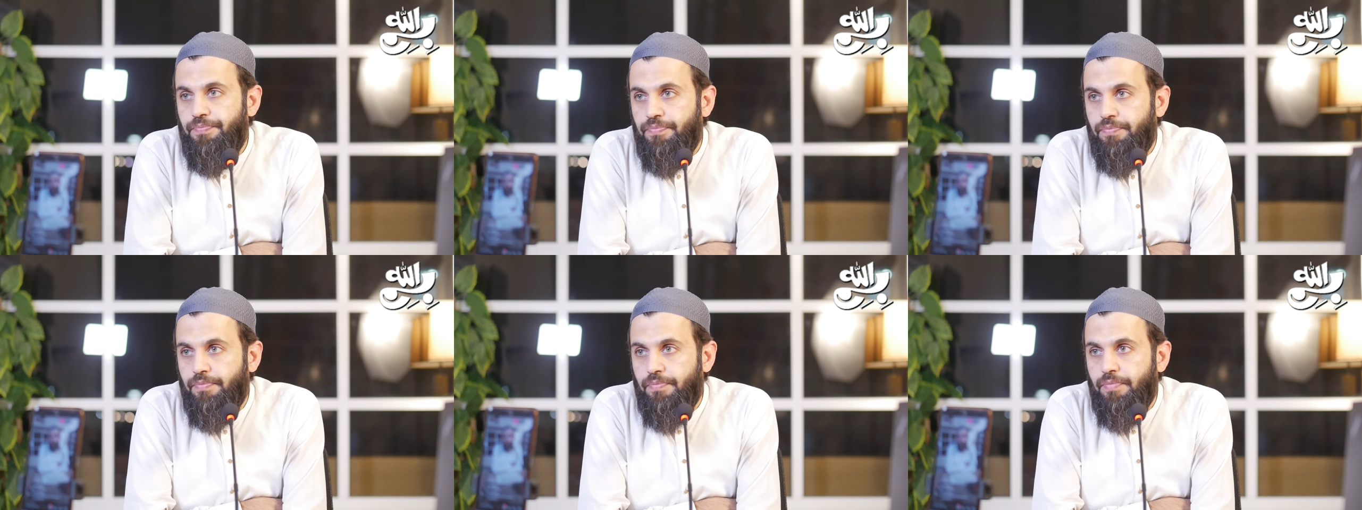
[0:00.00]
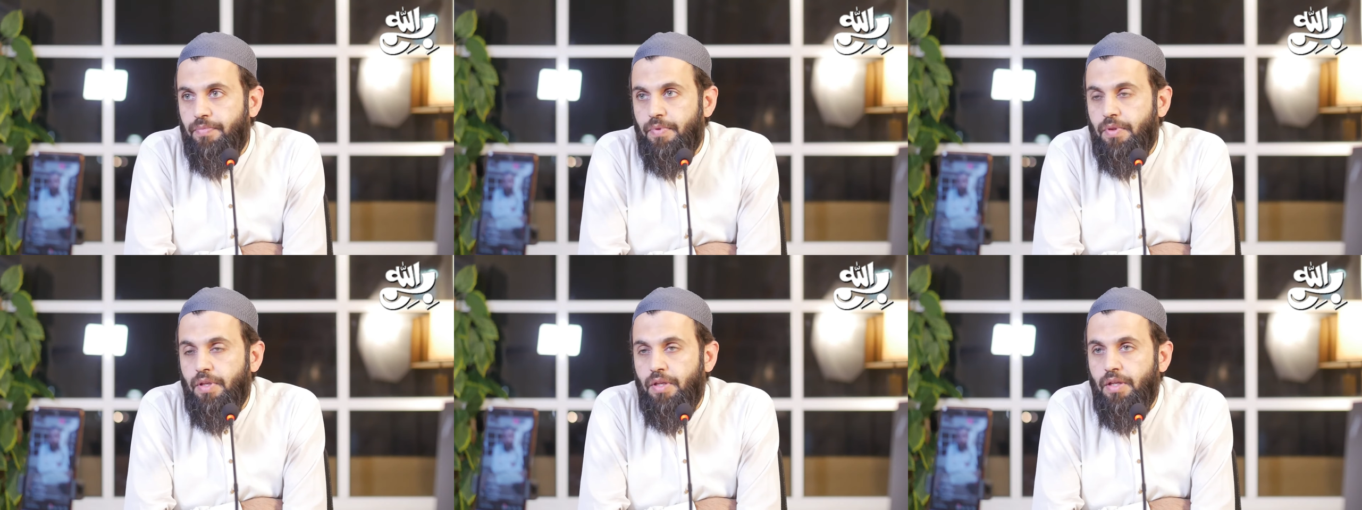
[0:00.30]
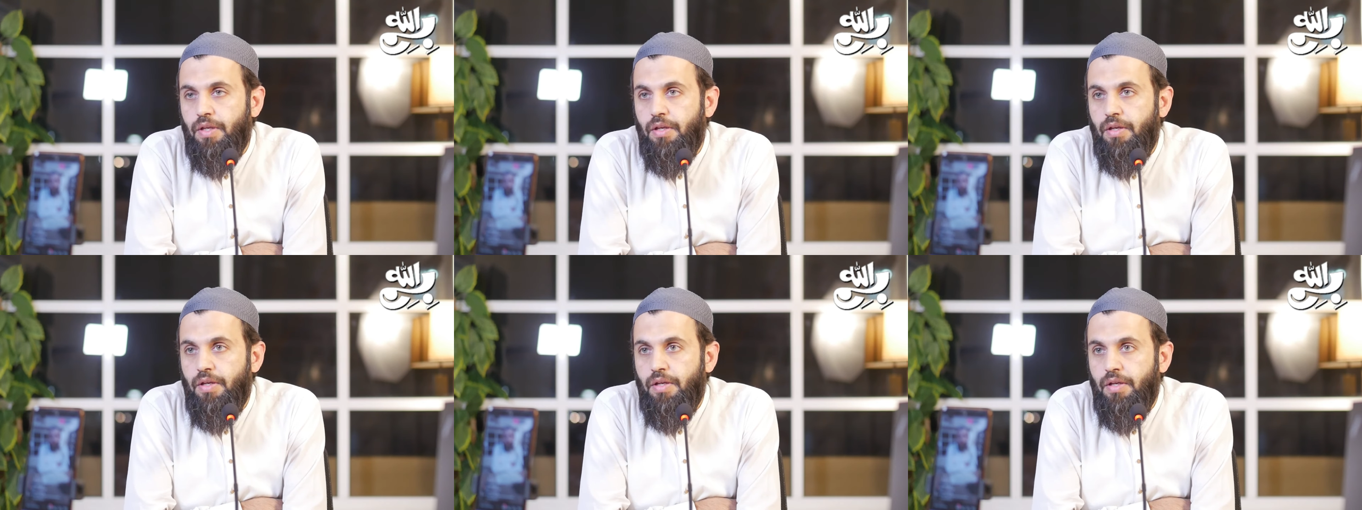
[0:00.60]

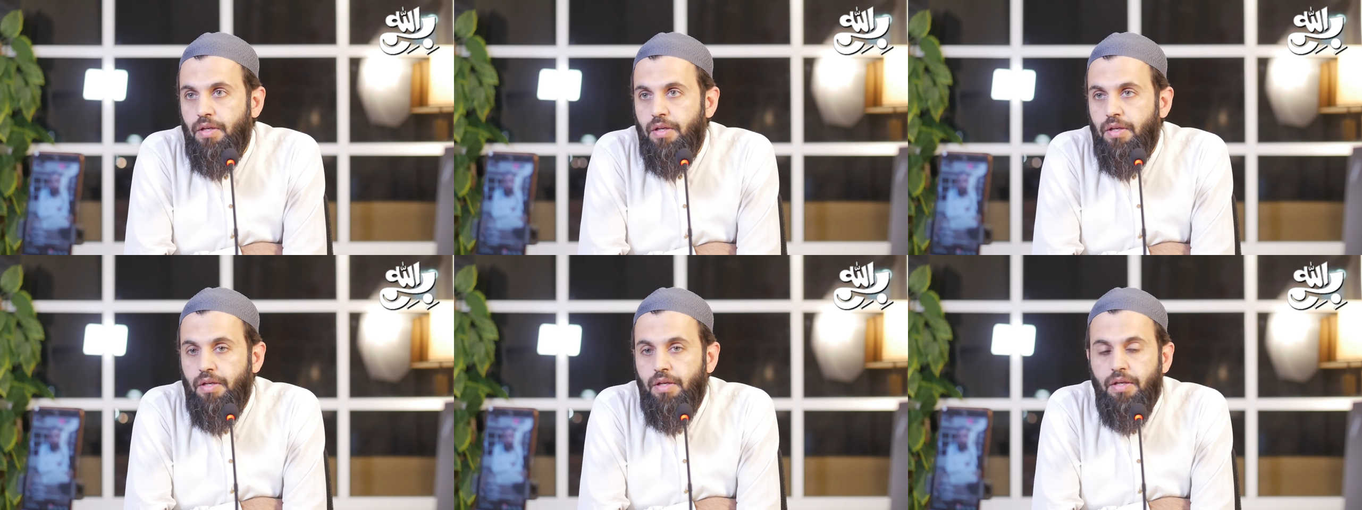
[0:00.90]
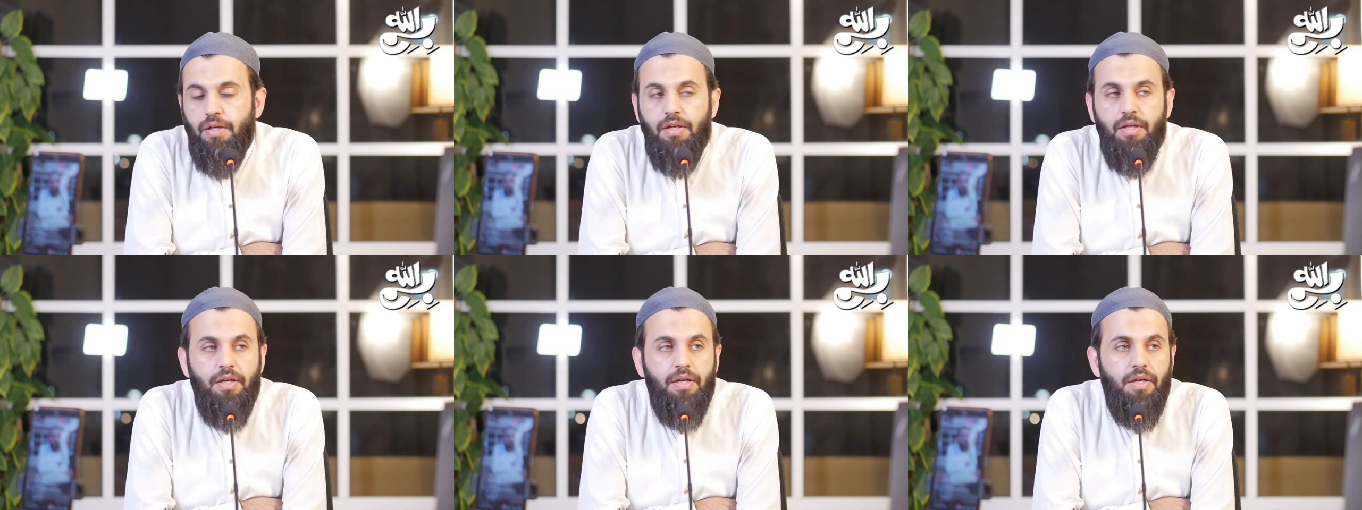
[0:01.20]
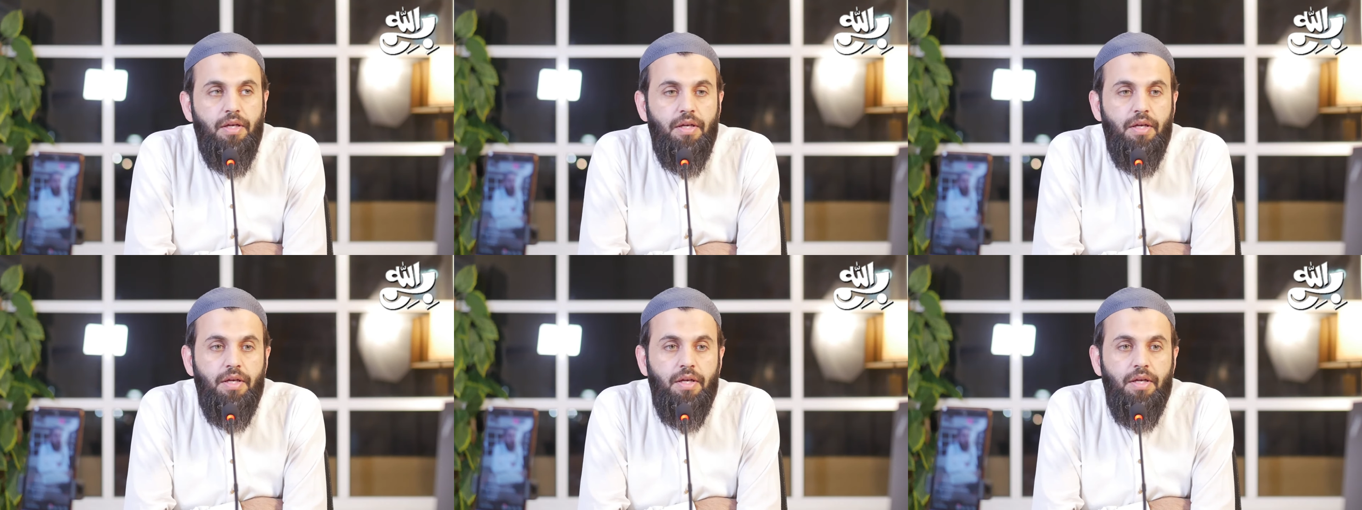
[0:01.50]

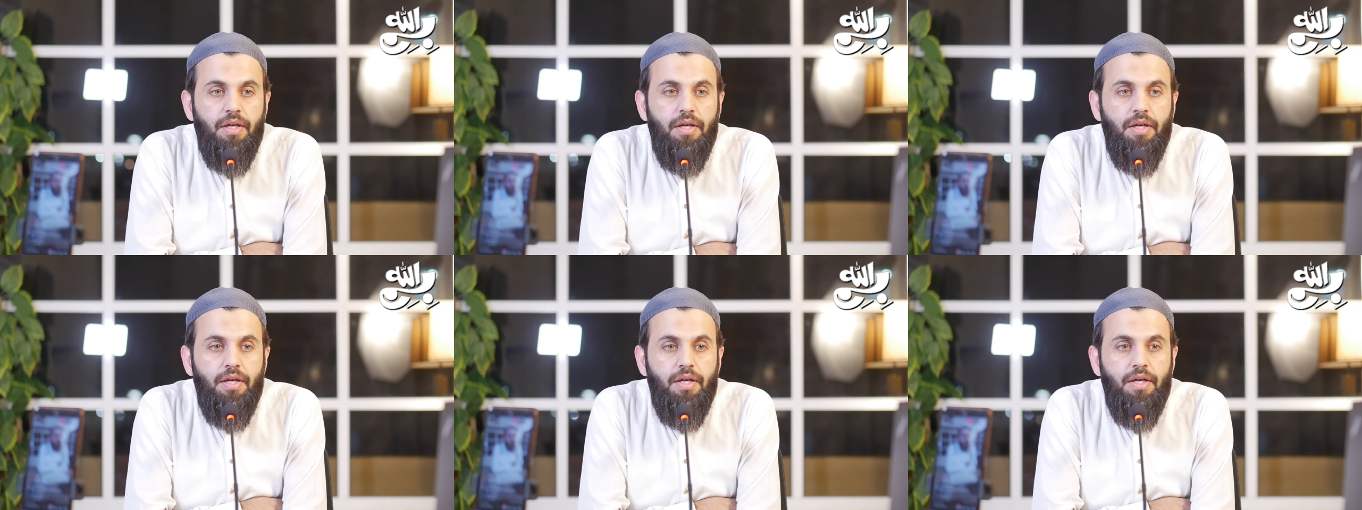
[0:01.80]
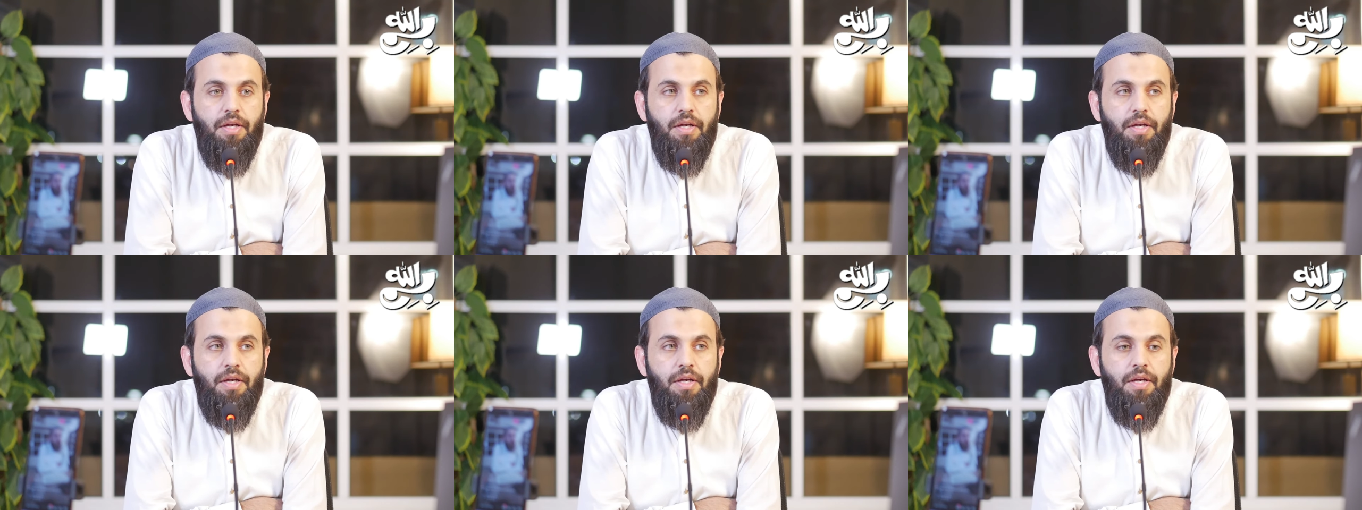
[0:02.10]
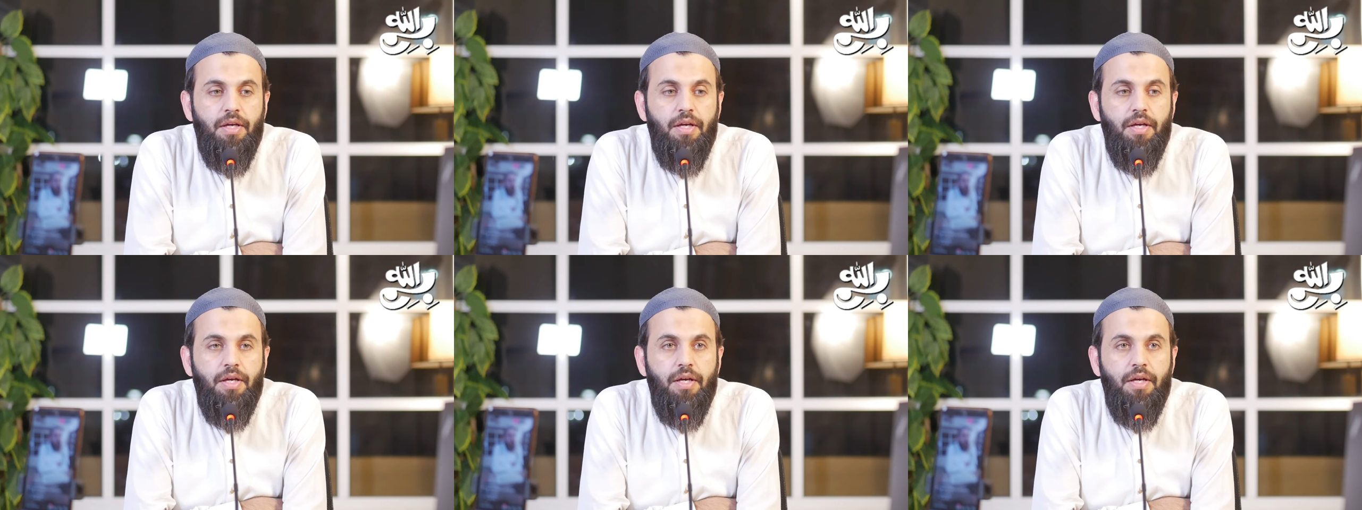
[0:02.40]
(silence)